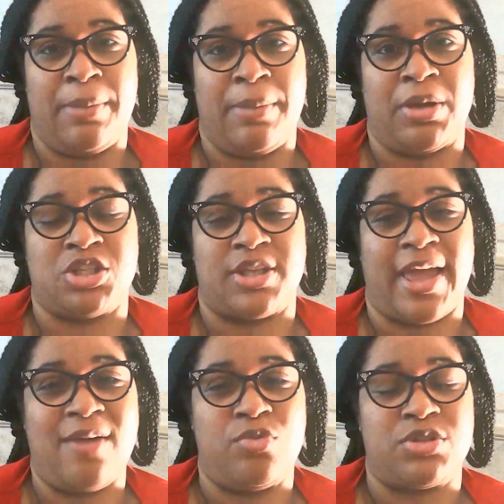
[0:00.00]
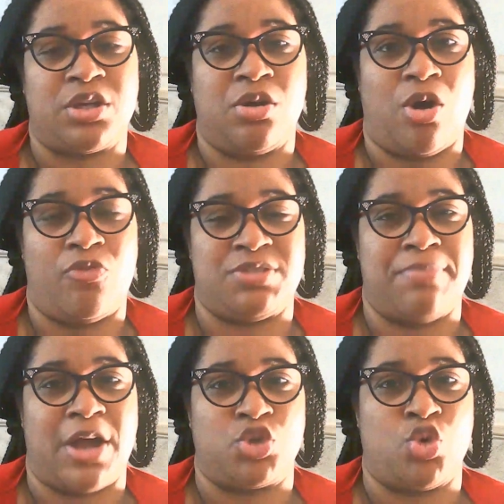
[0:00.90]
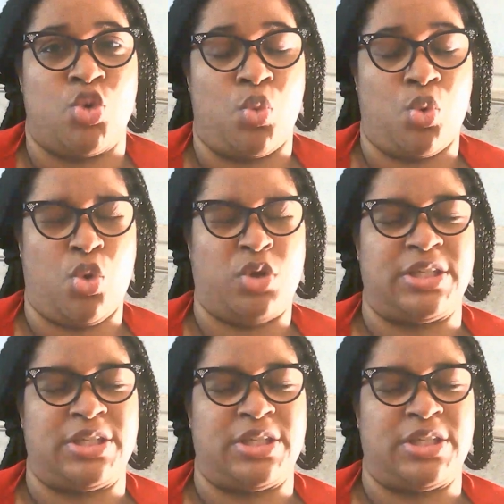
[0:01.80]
because they have what they call these magical wards